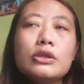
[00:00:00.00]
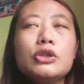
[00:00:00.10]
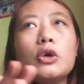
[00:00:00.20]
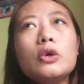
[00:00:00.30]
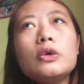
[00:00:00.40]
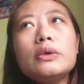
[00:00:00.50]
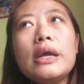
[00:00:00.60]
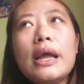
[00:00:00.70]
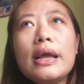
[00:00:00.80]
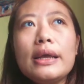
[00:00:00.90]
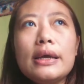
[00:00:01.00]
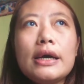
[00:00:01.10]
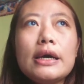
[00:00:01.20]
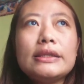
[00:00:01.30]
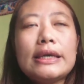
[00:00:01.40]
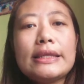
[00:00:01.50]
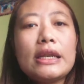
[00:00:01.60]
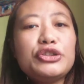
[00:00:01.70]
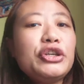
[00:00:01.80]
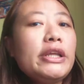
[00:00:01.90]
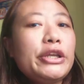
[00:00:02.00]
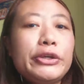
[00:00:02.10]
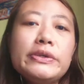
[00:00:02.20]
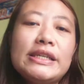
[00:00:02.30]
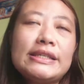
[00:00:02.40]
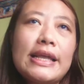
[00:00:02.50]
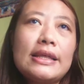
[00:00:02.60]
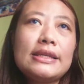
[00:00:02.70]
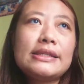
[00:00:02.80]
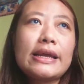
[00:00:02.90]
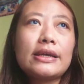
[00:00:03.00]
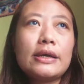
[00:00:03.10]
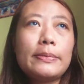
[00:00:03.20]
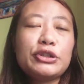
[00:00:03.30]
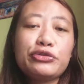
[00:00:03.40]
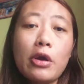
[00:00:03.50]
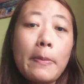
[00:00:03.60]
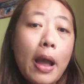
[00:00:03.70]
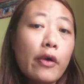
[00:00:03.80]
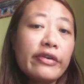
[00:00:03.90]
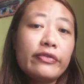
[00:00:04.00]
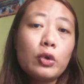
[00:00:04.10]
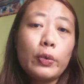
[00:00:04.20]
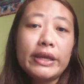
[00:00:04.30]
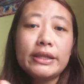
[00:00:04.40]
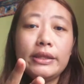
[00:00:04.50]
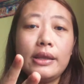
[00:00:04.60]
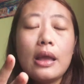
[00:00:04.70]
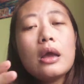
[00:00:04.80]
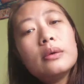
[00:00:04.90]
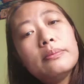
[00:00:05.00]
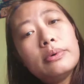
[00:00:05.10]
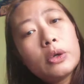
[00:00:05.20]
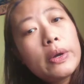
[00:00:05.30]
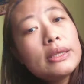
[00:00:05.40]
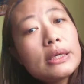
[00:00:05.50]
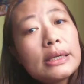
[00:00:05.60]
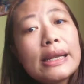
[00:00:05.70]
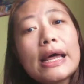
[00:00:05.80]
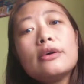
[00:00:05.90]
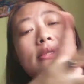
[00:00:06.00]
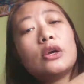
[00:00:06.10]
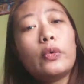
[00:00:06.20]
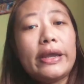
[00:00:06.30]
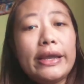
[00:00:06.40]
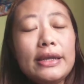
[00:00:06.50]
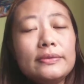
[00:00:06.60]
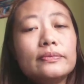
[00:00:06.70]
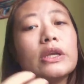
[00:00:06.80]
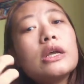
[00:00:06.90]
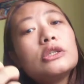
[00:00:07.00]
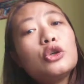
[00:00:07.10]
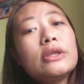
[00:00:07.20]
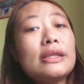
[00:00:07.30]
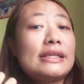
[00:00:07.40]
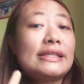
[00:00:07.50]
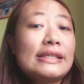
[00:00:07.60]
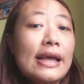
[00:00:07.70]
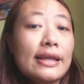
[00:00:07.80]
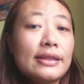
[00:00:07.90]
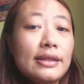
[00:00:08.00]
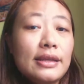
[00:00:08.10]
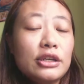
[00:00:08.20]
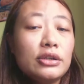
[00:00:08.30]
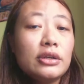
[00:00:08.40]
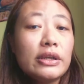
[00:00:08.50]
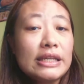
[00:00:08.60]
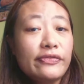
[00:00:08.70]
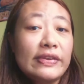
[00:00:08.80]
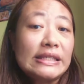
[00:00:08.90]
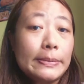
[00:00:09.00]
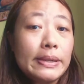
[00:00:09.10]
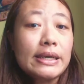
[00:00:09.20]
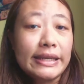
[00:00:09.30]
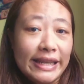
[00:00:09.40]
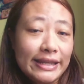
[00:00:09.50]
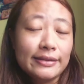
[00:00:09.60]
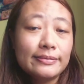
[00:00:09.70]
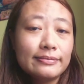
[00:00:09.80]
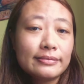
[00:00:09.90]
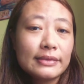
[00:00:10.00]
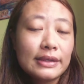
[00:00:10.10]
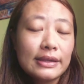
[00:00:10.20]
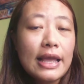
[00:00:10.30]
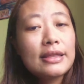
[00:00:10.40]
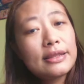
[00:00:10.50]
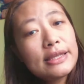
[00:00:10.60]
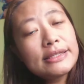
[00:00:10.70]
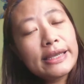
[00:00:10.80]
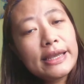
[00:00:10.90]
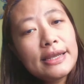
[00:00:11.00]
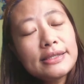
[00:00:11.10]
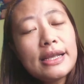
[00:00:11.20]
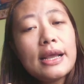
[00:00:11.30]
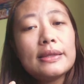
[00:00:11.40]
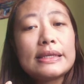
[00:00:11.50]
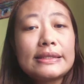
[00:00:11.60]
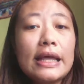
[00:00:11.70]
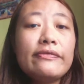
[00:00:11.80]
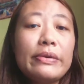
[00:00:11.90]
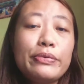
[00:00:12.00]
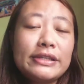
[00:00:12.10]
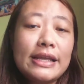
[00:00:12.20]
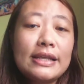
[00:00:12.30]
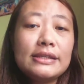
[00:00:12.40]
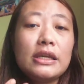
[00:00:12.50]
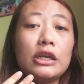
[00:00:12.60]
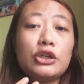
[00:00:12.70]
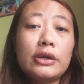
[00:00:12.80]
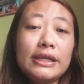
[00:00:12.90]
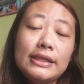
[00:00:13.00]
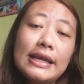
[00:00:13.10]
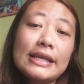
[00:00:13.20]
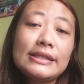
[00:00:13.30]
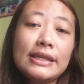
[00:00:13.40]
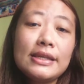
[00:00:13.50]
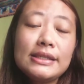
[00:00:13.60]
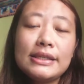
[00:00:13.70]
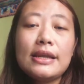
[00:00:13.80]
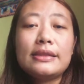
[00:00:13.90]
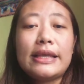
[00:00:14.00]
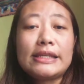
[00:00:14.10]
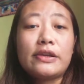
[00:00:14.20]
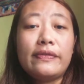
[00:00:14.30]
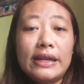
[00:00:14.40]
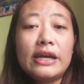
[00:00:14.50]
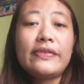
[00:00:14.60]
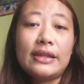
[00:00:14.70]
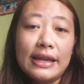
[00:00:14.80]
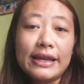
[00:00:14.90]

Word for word: so uh the analogy they use is that it's like a strong powerful wind blowing the clouds away so that the sun is visible again and in this case the sun represents your inner essence that is of love and